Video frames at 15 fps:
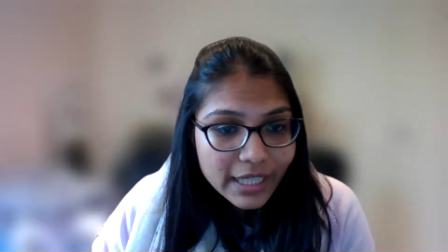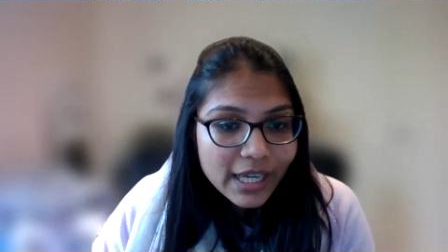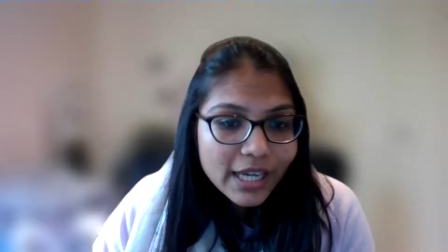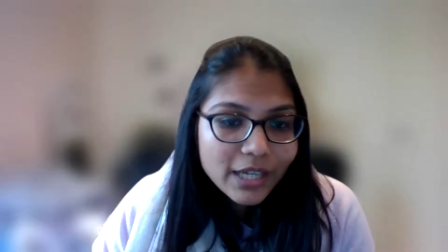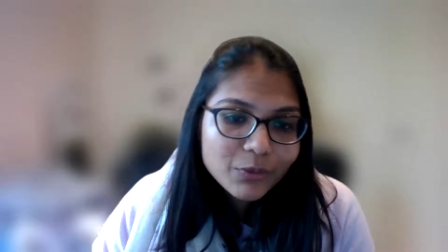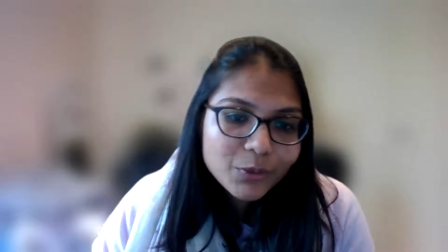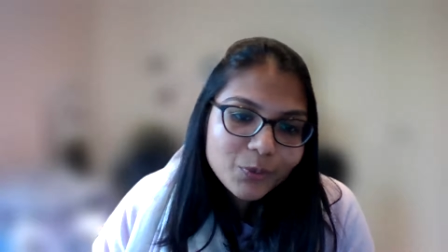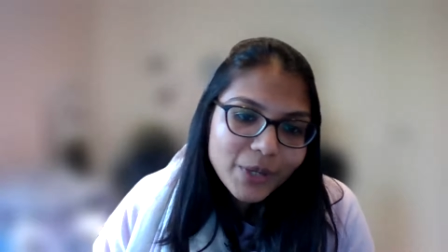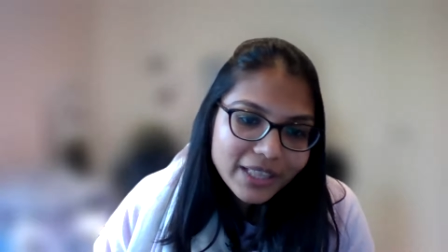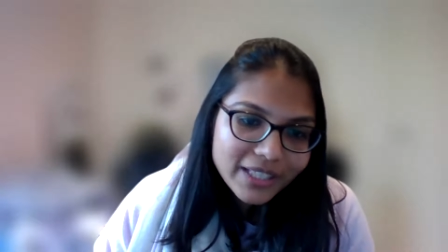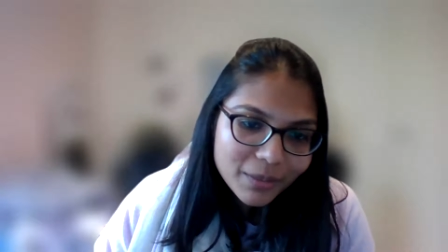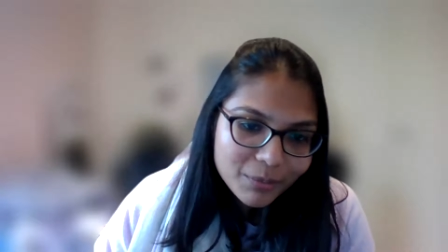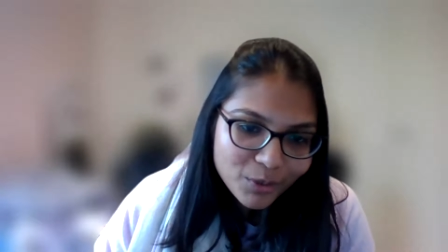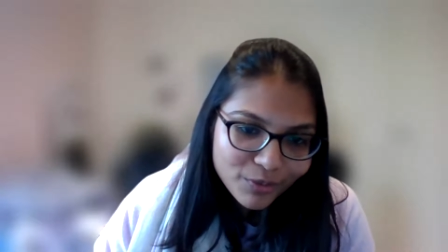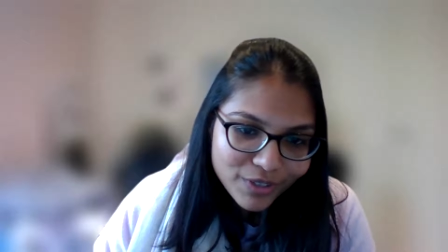I would
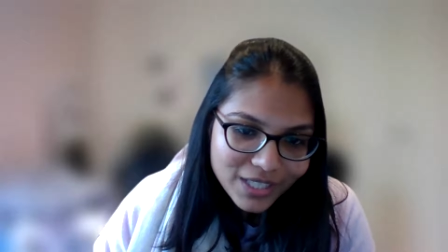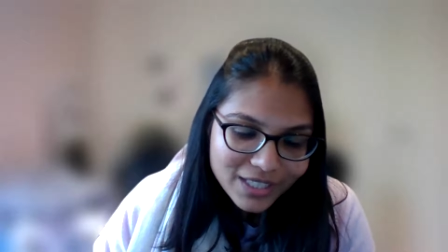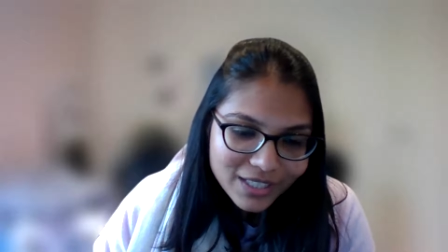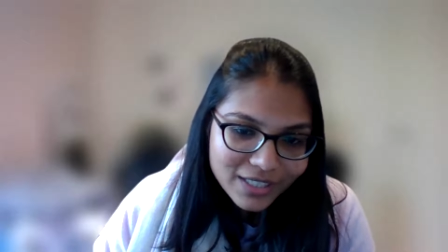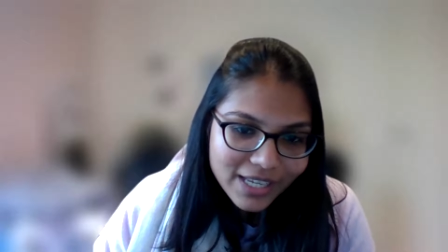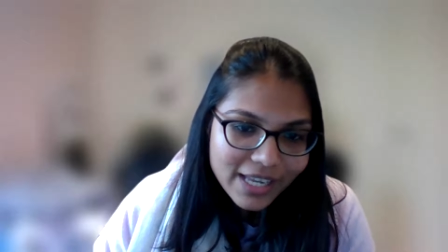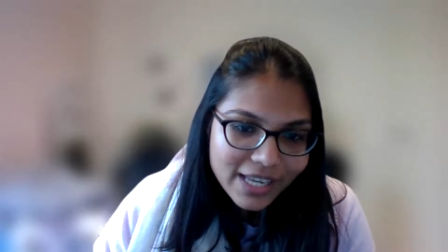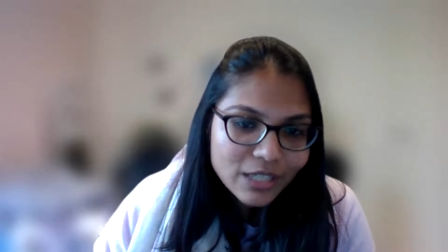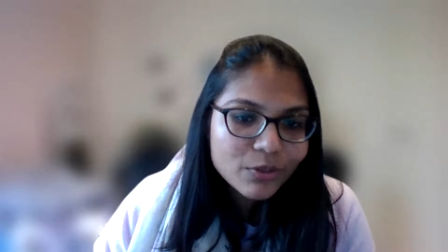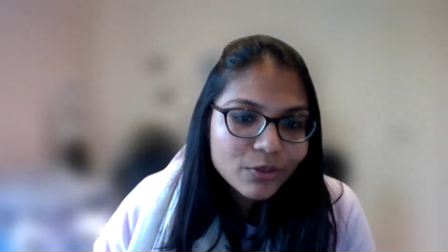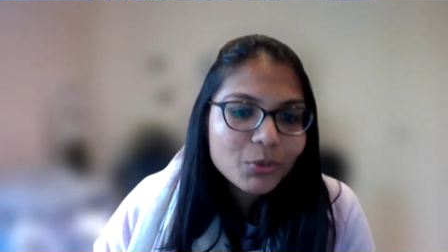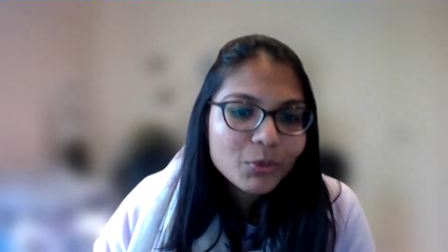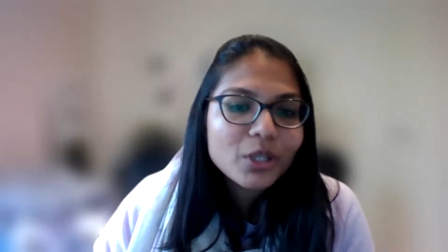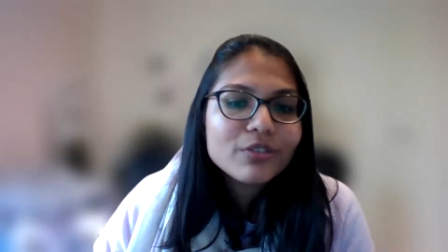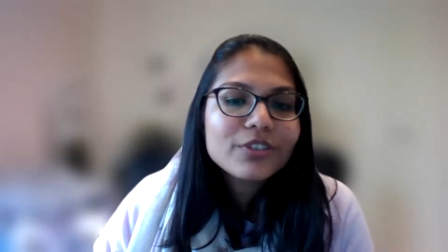welcome Professor Danny from
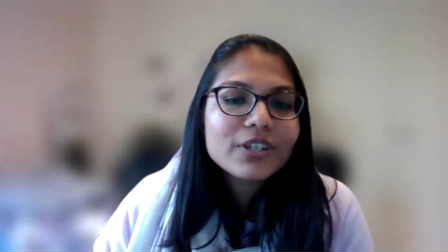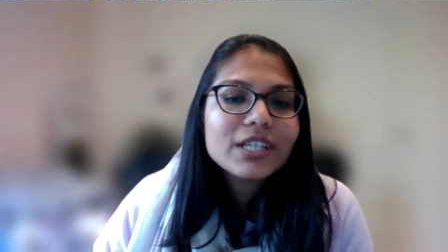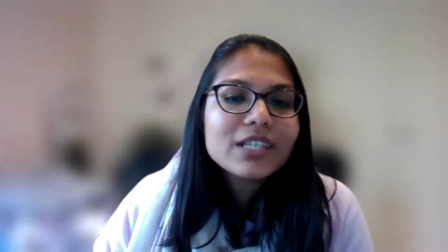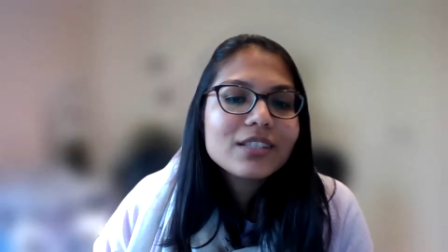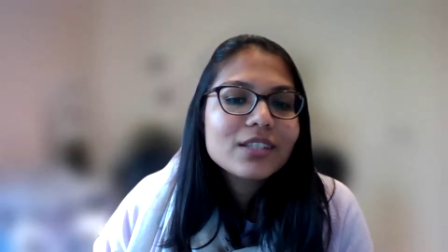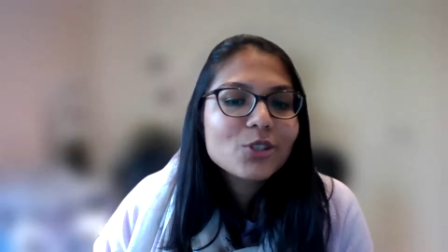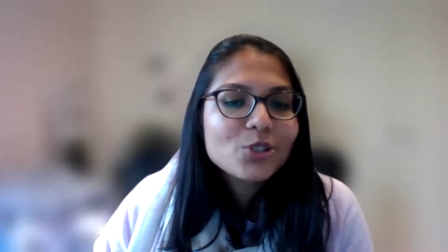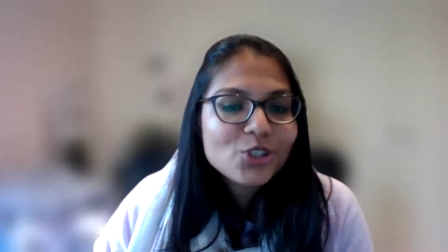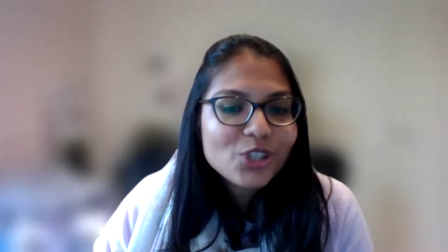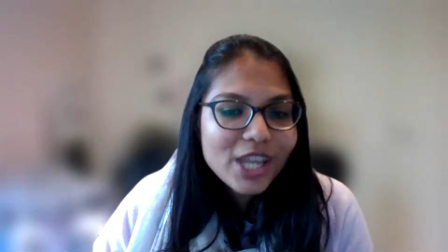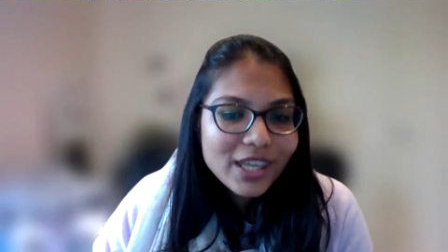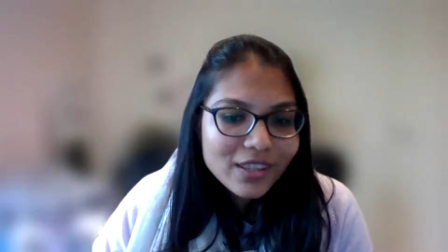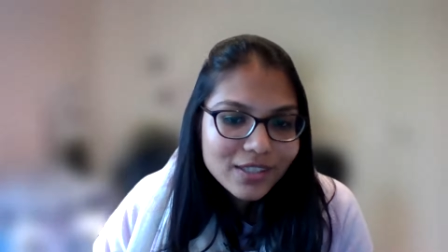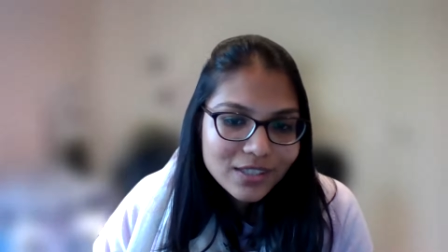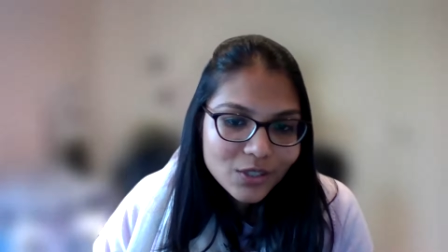all of us to
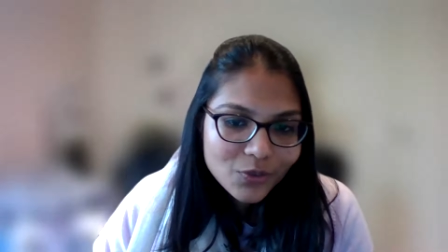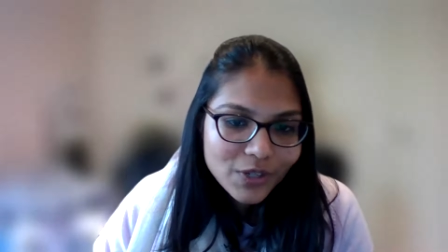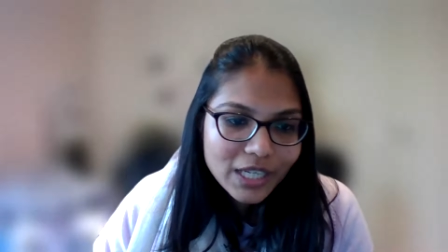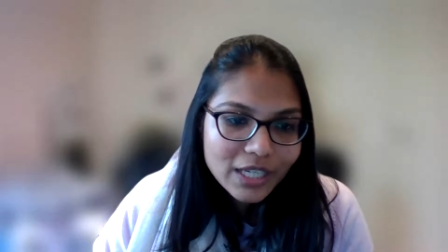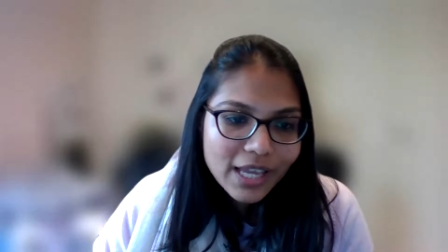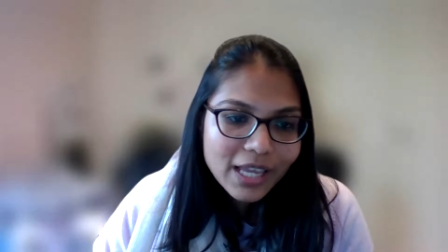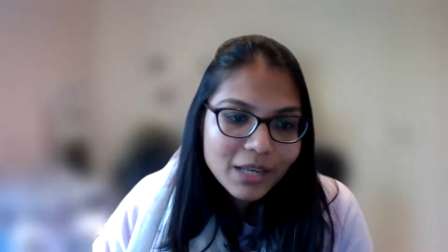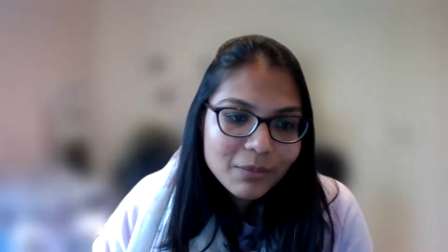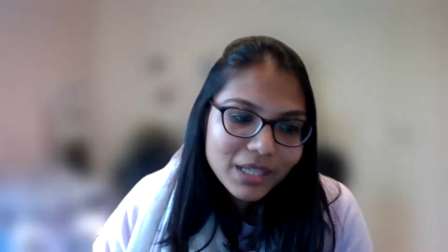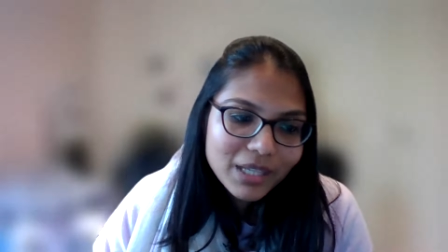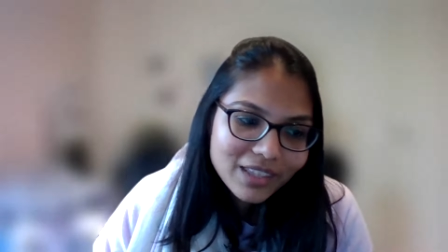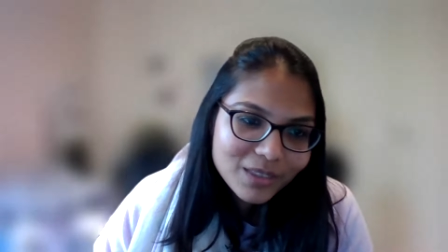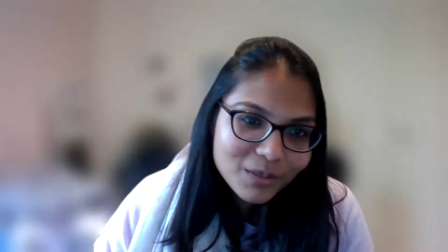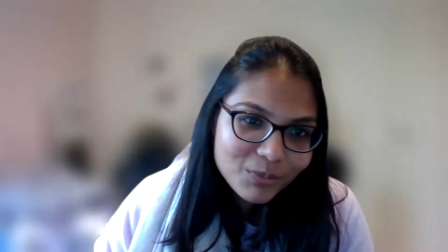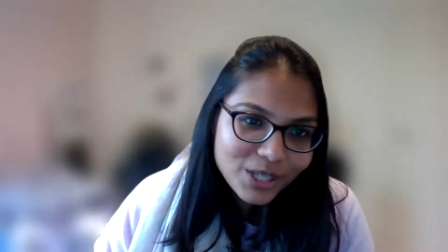share the screen and
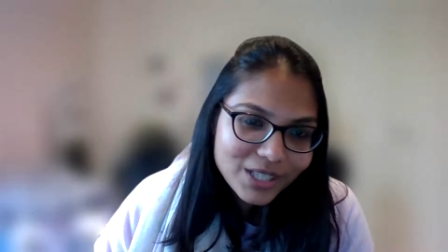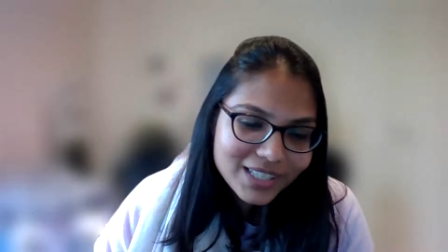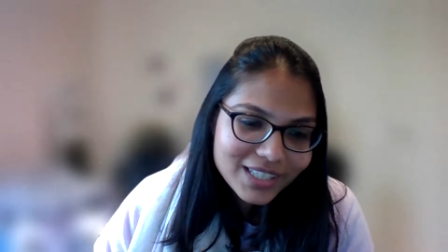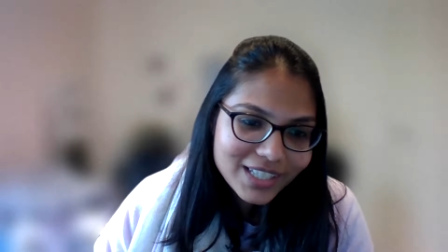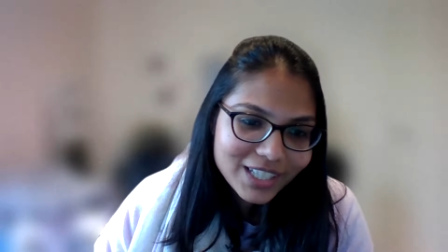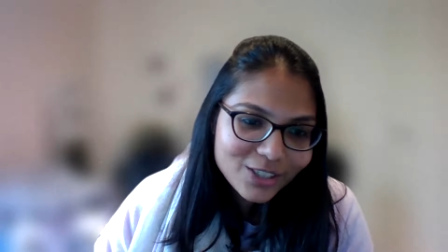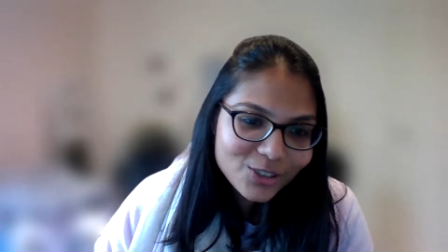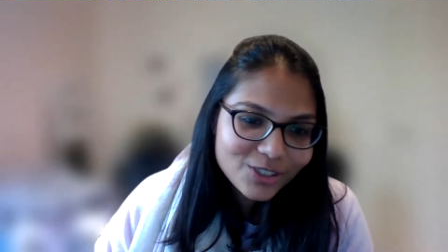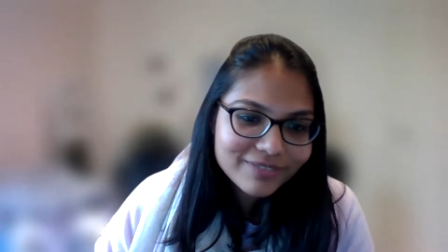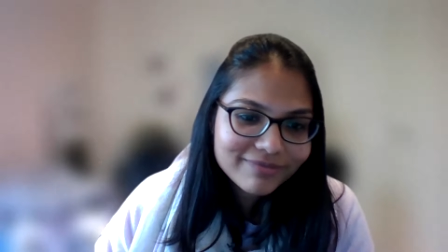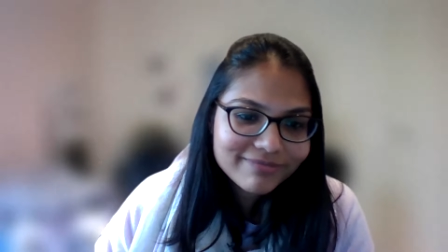begin the presentation.